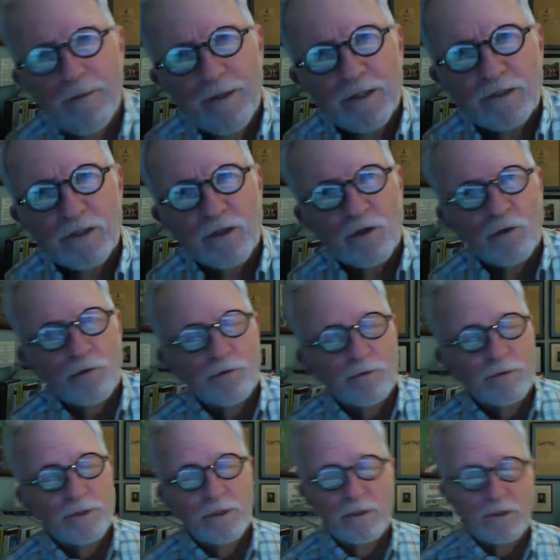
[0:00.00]
So
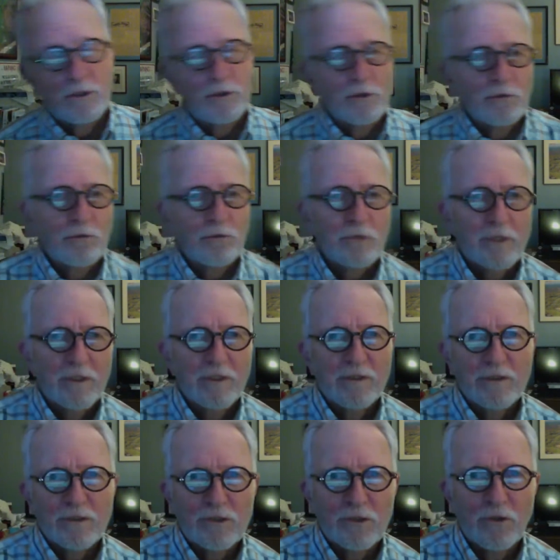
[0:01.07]
you can
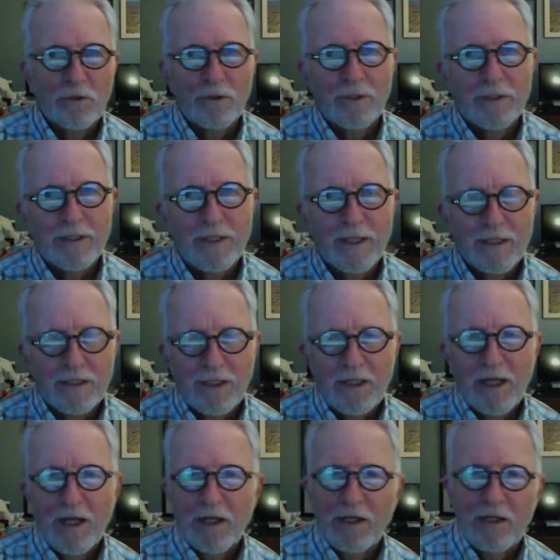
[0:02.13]
certainly get the
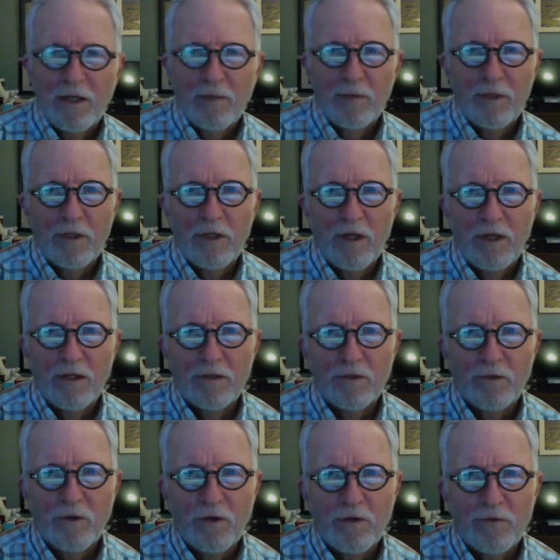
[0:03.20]
academic
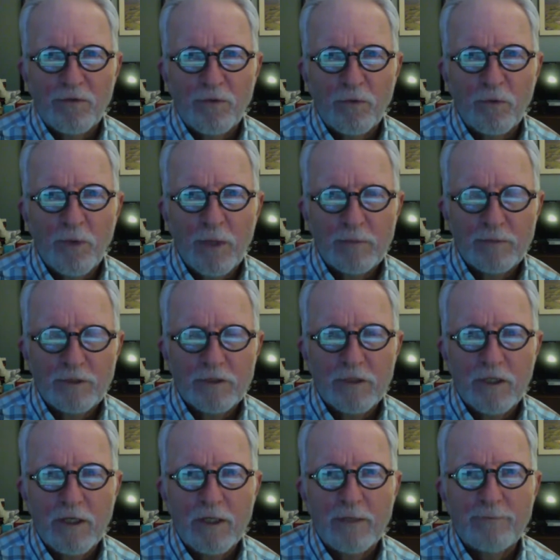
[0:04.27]
calendar off the
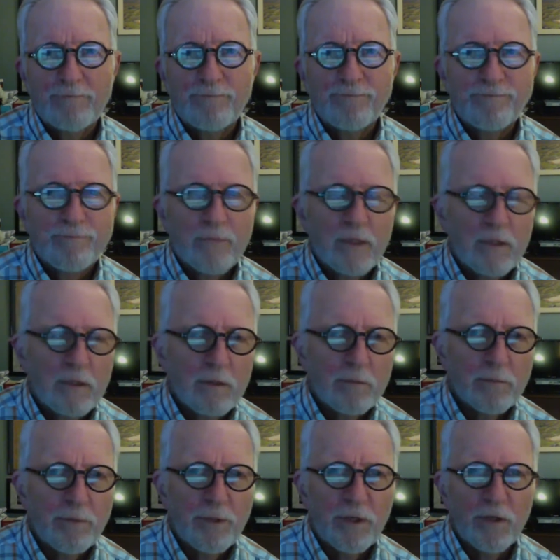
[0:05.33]
website,
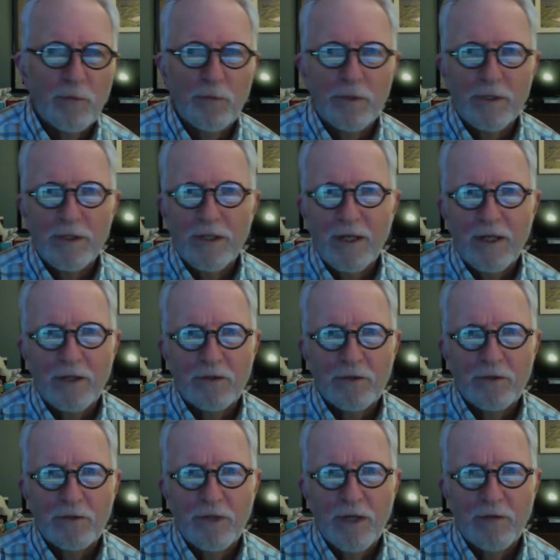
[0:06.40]
compare it with the calendar
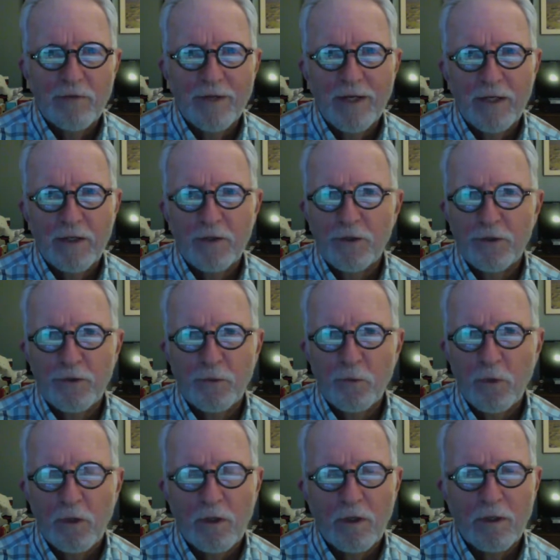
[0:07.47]
you have hanging on your
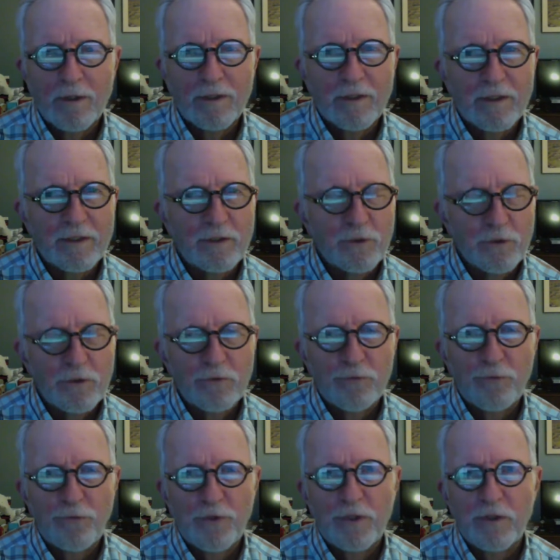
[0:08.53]
wall, and you can
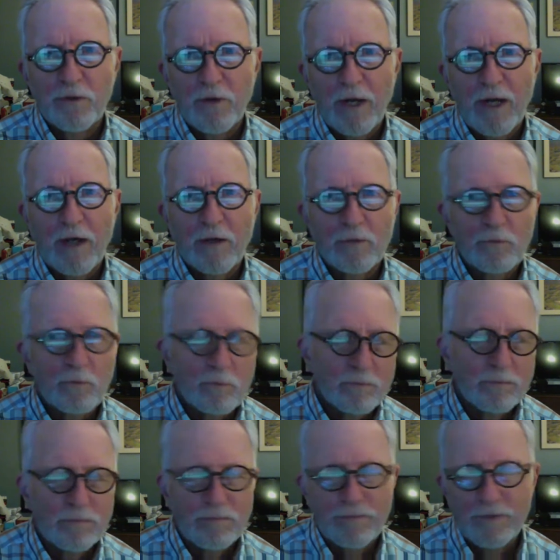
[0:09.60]
figure out
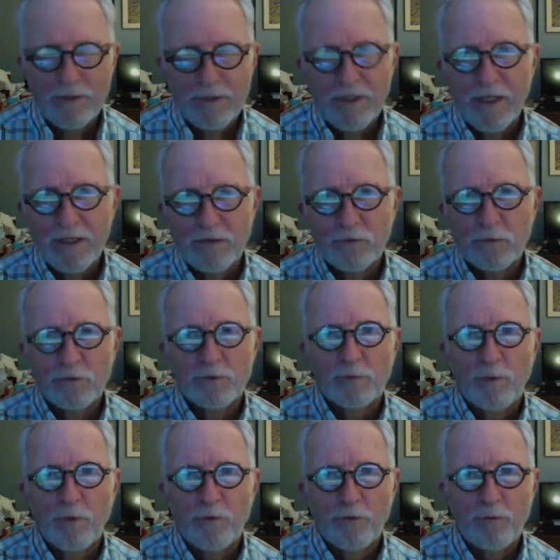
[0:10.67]
the dates we're
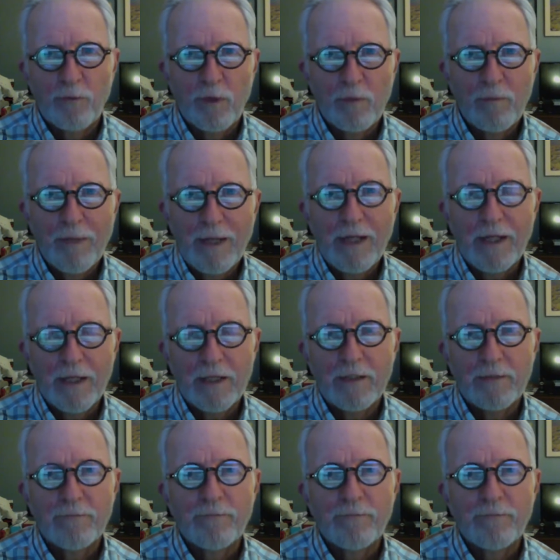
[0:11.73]
supposed to be meeting.